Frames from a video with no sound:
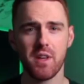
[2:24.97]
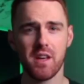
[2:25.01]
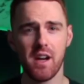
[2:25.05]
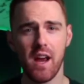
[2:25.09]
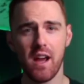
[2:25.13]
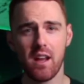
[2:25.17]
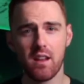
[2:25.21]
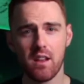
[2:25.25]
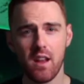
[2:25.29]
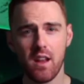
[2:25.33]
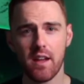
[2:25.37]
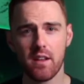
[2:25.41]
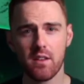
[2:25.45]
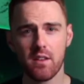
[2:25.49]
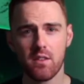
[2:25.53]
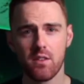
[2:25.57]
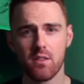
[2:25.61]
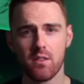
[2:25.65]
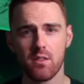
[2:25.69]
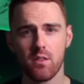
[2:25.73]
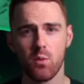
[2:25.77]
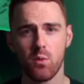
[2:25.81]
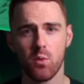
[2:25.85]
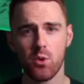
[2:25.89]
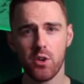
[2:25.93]
I liked,
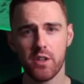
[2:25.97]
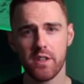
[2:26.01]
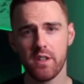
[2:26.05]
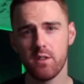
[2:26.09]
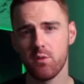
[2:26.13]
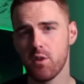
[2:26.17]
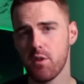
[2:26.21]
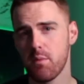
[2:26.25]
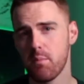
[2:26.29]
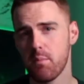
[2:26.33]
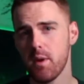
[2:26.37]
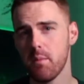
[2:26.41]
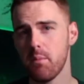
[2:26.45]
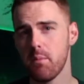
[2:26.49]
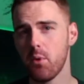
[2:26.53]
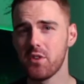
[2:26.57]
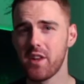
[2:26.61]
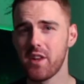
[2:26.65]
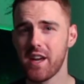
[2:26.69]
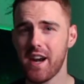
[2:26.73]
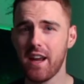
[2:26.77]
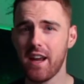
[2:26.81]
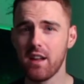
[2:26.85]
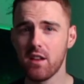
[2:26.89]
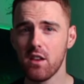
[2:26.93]
working with people
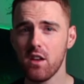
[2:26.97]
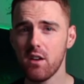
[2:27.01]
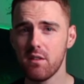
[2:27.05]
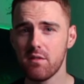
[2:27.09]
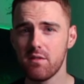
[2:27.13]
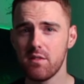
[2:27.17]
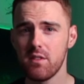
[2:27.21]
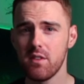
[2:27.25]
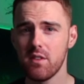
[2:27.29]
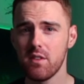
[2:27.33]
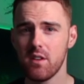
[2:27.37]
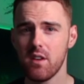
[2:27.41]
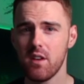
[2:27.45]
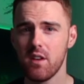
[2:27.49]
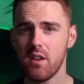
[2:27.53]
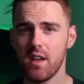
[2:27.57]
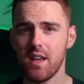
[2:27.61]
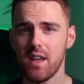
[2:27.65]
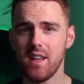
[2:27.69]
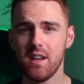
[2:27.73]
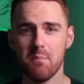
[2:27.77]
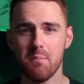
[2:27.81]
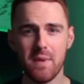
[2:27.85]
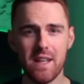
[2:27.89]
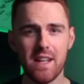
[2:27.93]
that I loved,
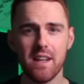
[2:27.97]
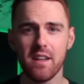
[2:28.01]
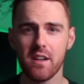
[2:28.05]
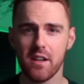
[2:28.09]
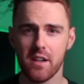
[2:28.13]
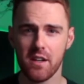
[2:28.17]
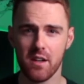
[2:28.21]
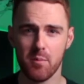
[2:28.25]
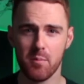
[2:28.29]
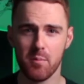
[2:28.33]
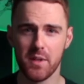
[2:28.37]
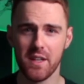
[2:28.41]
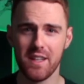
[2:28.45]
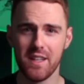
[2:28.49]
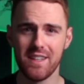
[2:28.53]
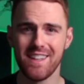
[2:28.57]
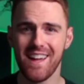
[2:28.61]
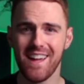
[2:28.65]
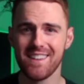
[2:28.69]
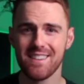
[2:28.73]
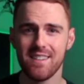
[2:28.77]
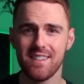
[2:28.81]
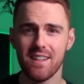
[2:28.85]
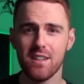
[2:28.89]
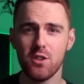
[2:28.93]
in a media company
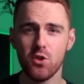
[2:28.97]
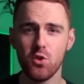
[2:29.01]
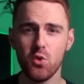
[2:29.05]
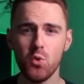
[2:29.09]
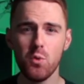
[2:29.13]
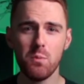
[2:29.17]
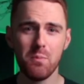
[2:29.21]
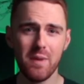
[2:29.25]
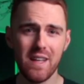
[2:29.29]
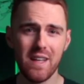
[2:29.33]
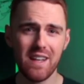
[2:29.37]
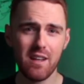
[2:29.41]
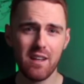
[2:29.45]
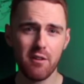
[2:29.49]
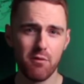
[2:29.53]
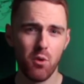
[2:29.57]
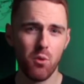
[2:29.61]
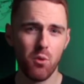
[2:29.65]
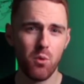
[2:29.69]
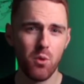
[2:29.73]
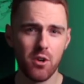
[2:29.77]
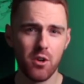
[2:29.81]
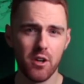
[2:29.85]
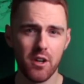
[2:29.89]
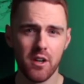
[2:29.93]
that did do meaningful
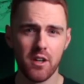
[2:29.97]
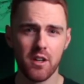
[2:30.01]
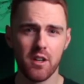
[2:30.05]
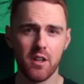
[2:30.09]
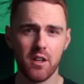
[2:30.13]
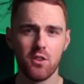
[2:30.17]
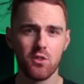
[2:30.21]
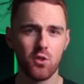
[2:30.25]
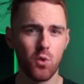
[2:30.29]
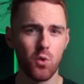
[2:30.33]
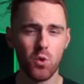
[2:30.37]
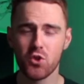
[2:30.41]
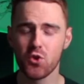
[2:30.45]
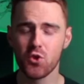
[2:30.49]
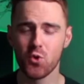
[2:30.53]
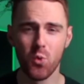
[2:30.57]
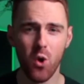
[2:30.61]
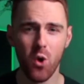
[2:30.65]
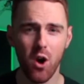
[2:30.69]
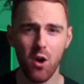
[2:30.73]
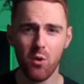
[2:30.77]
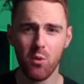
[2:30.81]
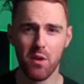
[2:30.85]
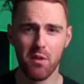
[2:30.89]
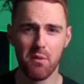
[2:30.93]
work. So what's
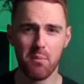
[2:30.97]
wrong with